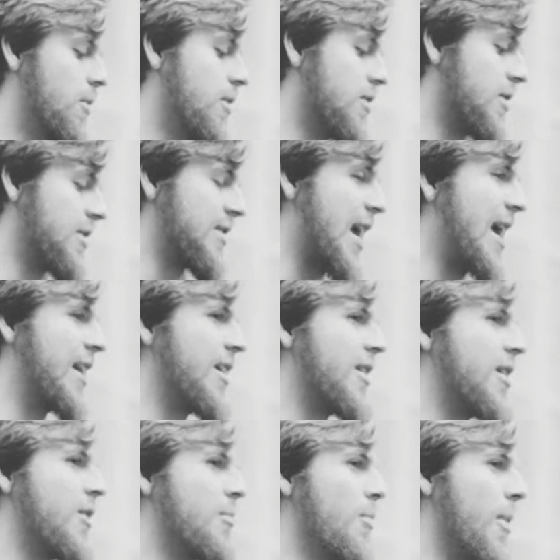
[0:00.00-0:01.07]
deciding
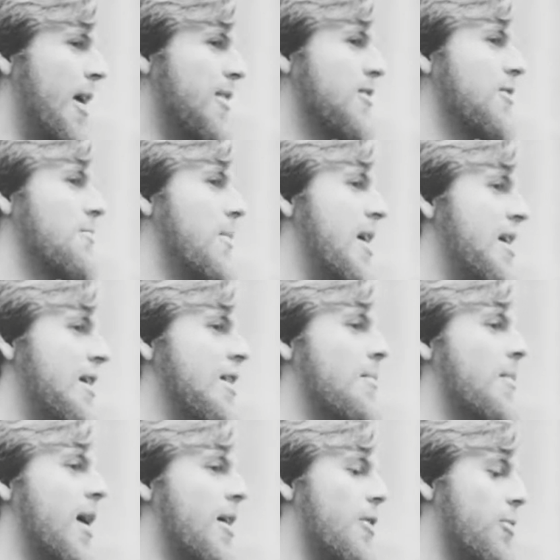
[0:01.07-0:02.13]
it, my making it
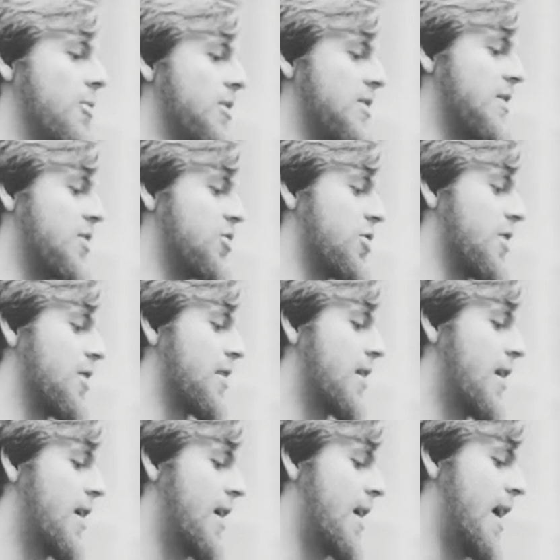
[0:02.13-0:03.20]
my own decision,
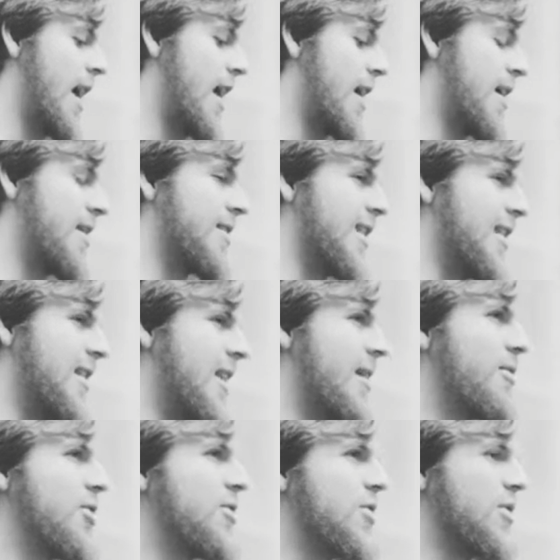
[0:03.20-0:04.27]
and it
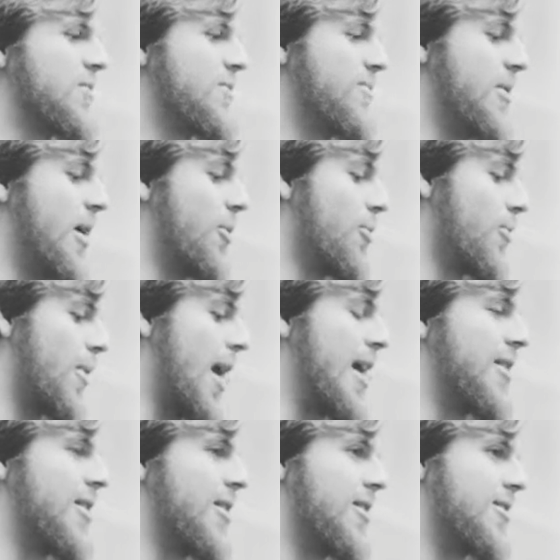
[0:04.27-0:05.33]
never just felt
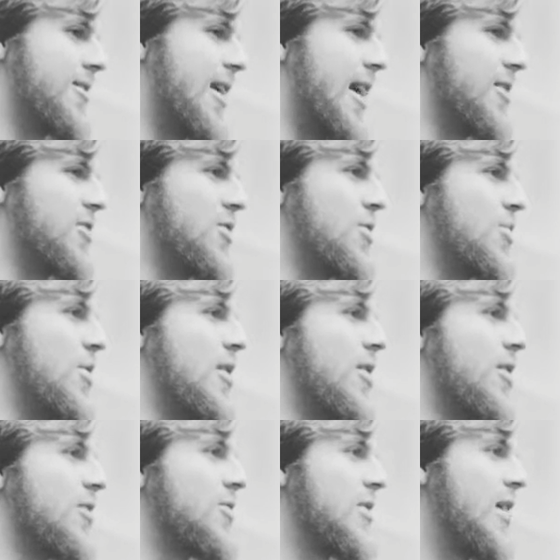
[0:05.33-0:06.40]
right these last two
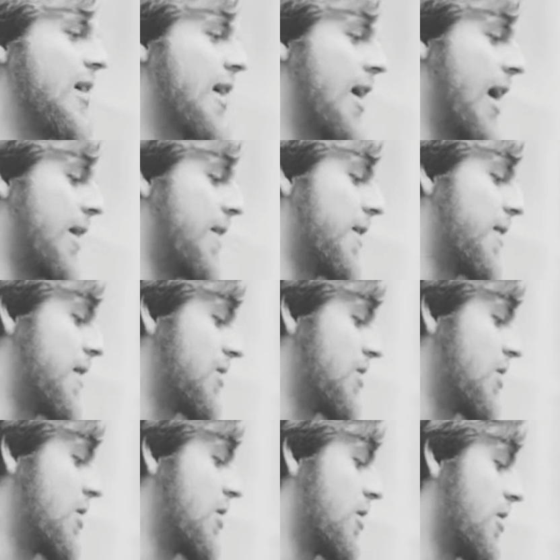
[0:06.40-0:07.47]
years. And then this
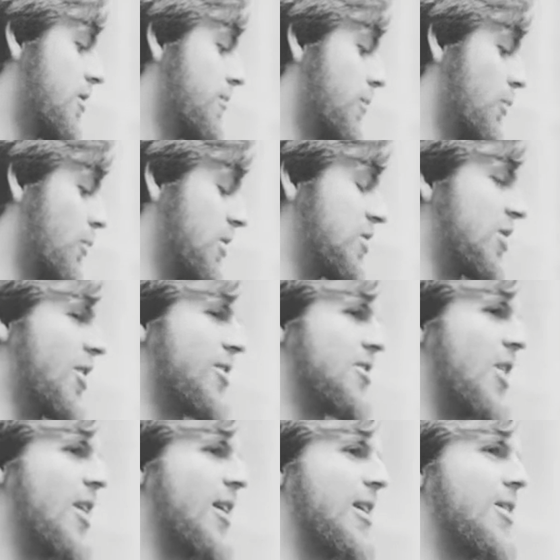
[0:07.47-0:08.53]
year, we started
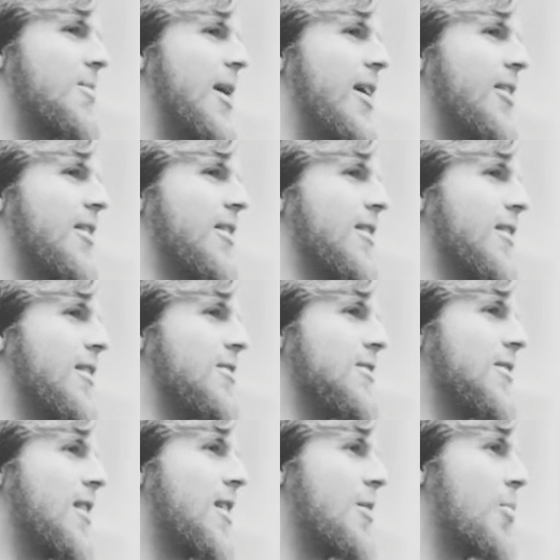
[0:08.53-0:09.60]
talking about it in
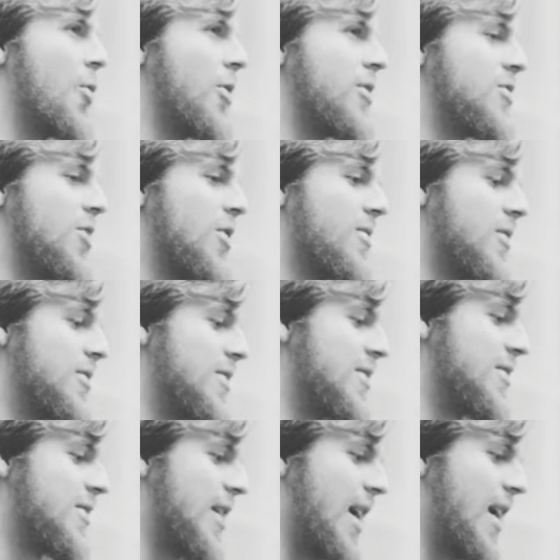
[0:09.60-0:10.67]
Sunday morning
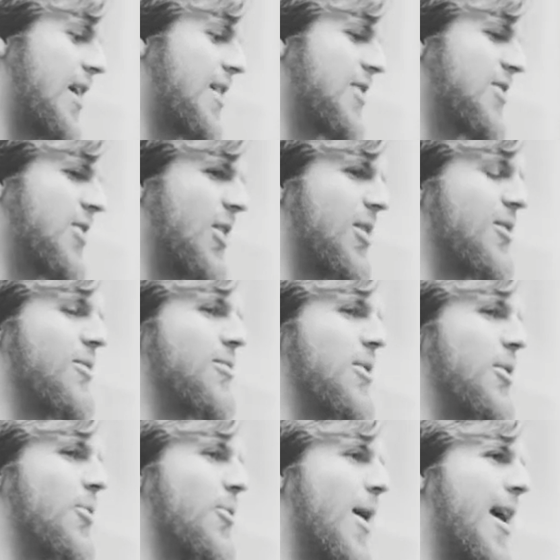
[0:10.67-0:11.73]
services, and it started to
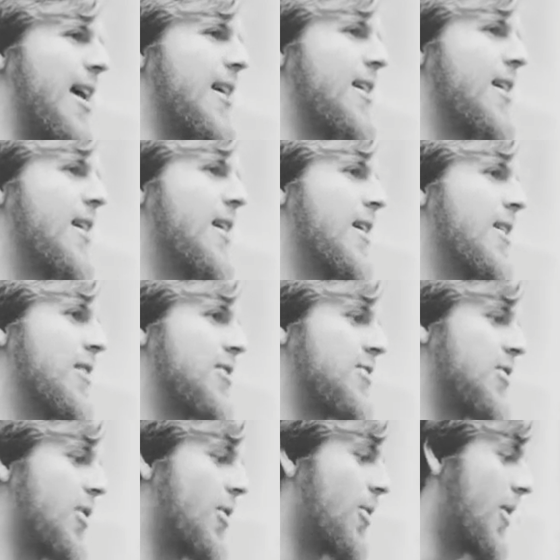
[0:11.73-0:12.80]
feel right. So